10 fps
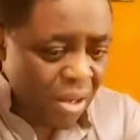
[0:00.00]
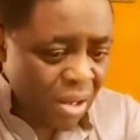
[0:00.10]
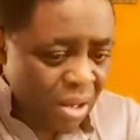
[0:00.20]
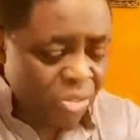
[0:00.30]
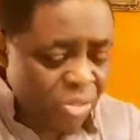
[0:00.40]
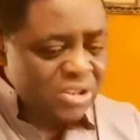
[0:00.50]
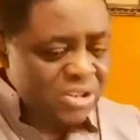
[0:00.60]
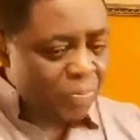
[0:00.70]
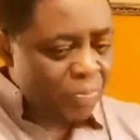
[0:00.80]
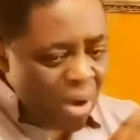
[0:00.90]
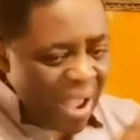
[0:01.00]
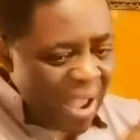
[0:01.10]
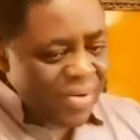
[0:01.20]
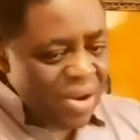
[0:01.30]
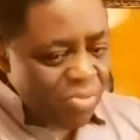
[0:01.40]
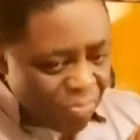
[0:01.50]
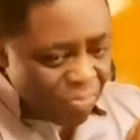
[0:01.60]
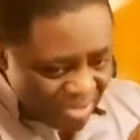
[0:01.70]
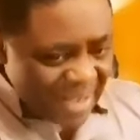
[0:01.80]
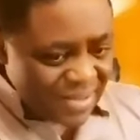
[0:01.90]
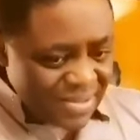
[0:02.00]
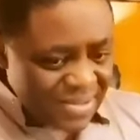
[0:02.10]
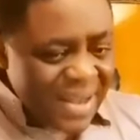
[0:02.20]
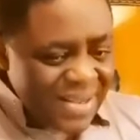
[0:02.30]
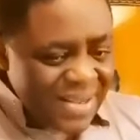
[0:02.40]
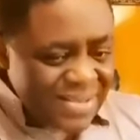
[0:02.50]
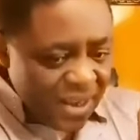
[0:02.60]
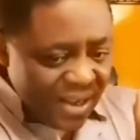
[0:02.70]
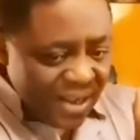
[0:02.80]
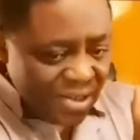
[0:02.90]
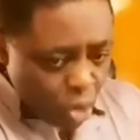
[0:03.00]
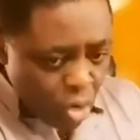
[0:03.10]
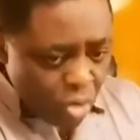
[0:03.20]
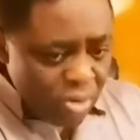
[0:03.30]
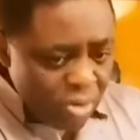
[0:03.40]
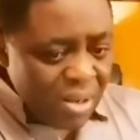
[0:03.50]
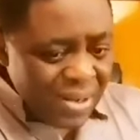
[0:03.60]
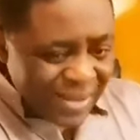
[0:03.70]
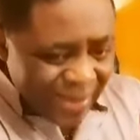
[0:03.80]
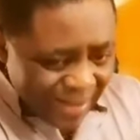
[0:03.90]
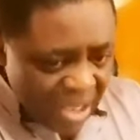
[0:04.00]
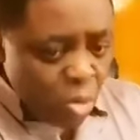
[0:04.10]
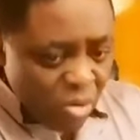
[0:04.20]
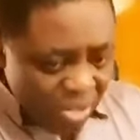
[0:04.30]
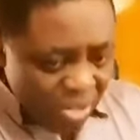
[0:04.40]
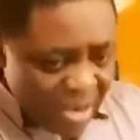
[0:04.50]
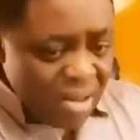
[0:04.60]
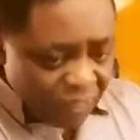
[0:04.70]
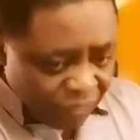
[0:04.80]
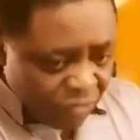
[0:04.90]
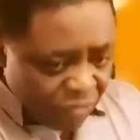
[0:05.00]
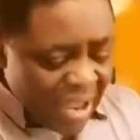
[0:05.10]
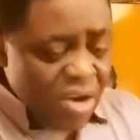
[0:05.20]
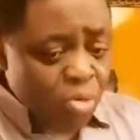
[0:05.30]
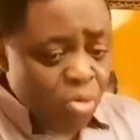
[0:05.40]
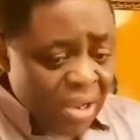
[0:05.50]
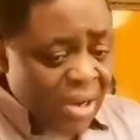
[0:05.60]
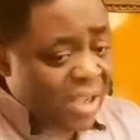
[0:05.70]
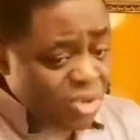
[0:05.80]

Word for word: but those that Buhari represents, that is his own clique within the Fulani ruling class.